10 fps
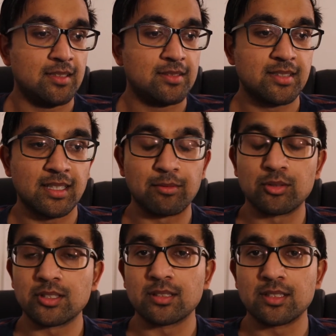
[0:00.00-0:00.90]

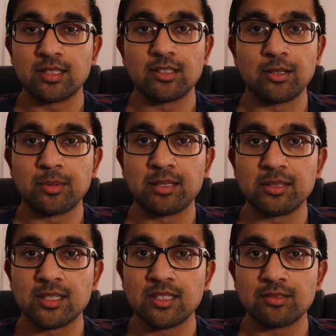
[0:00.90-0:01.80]
several,
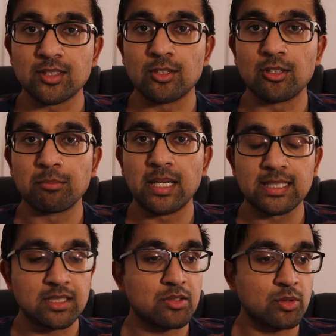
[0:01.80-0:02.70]
maybe even going
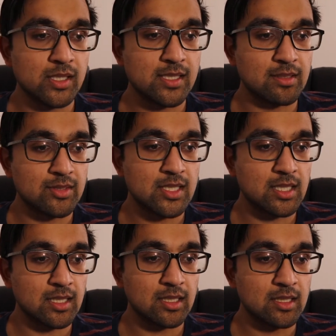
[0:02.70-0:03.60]
back to
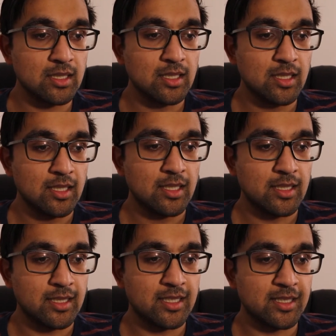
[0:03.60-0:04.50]
2017.
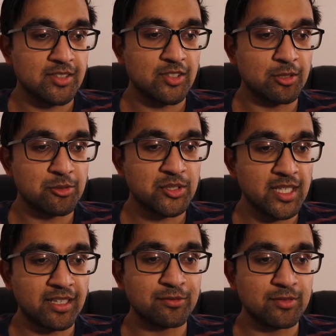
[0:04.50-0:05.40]
So it was
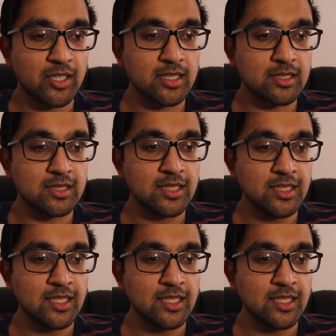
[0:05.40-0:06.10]
kind of fun,